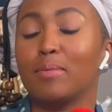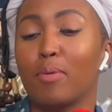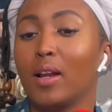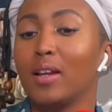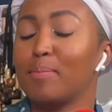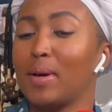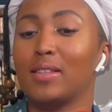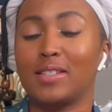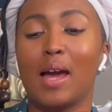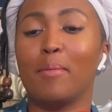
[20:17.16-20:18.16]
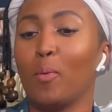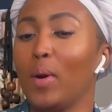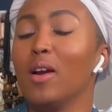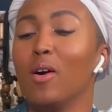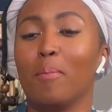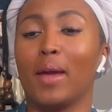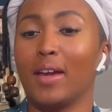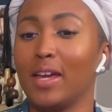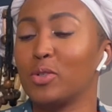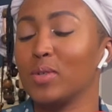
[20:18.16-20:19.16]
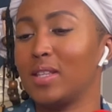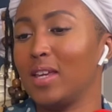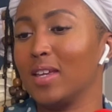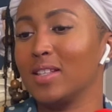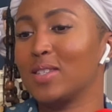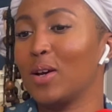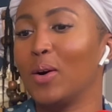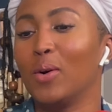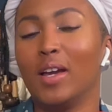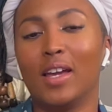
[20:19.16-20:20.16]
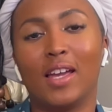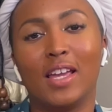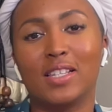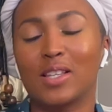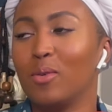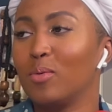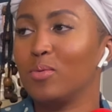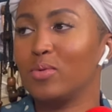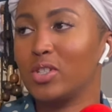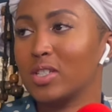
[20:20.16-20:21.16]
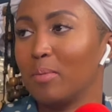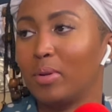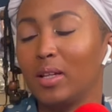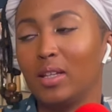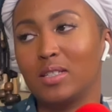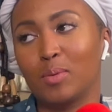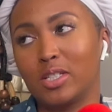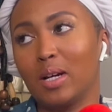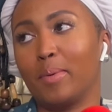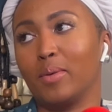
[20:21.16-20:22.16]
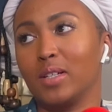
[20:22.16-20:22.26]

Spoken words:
probably about the time that we're going to make an interest in. So it's going to just completely switch up on